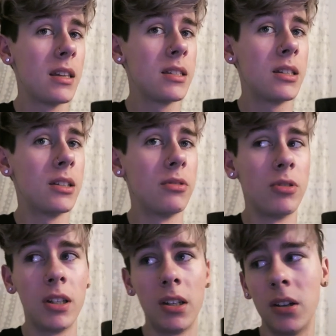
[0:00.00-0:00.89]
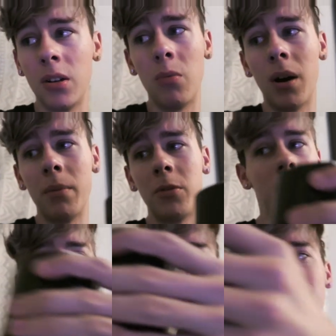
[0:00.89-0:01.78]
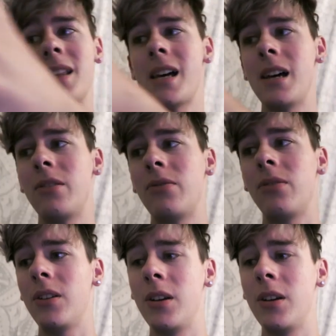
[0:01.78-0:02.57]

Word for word: Still really don't know what I'm doing with my life.